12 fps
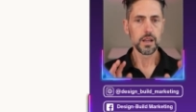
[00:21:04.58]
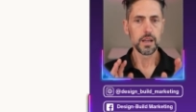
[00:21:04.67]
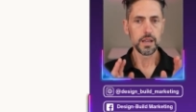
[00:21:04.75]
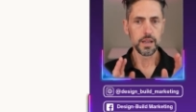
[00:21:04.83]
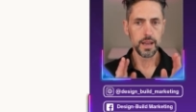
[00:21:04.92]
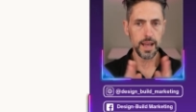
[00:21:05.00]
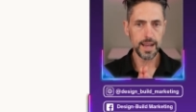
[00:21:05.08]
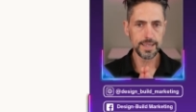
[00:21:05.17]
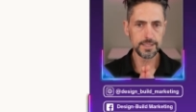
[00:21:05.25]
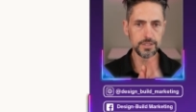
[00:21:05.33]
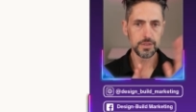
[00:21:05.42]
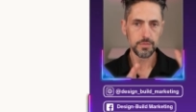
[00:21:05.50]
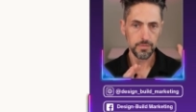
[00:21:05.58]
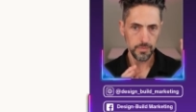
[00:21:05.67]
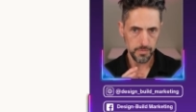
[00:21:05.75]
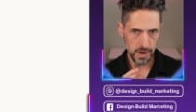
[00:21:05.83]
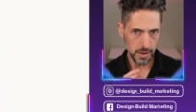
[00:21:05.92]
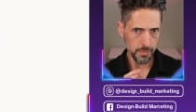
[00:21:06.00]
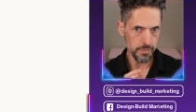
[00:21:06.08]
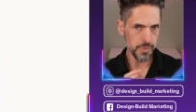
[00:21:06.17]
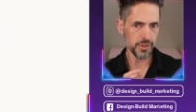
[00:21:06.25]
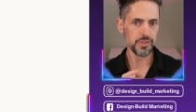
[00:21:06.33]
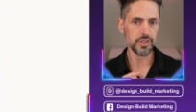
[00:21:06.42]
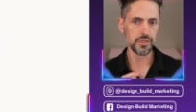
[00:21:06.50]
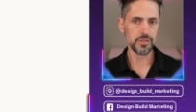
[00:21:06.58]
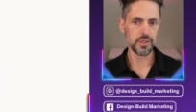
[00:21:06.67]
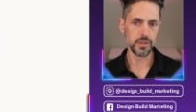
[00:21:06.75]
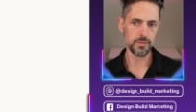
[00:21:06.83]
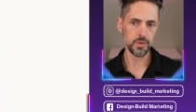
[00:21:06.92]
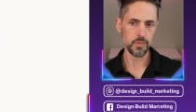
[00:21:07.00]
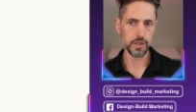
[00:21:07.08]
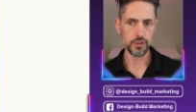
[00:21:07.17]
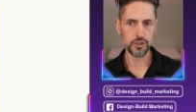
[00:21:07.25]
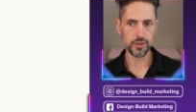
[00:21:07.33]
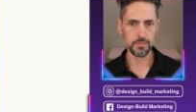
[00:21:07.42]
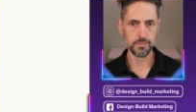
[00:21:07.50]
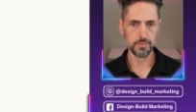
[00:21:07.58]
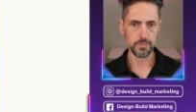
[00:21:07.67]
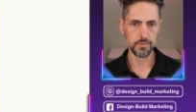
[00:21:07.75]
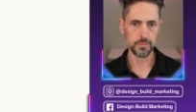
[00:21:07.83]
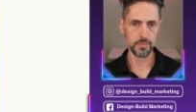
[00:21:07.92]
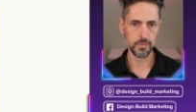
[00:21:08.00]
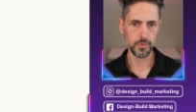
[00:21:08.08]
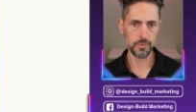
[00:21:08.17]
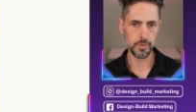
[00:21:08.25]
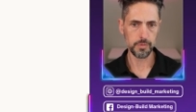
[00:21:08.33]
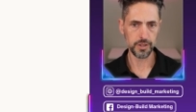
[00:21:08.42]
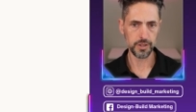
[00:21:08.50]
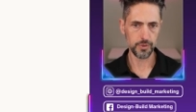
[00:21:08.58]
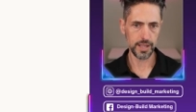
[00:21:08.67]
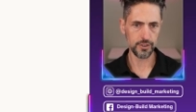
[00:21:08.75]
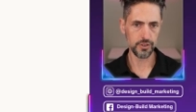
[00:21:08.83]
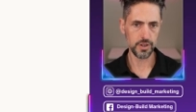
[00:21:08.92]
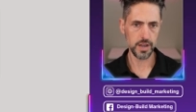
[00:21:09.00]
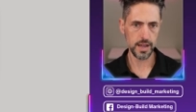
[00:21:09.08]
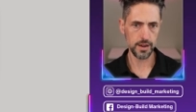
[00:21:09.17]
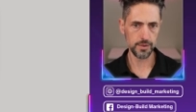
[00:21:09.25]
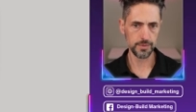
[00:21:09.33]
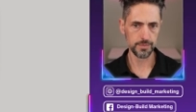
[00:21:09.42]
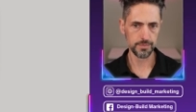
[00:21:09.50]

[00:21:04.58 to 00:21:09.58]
it has my business information. I'm going to attach it now.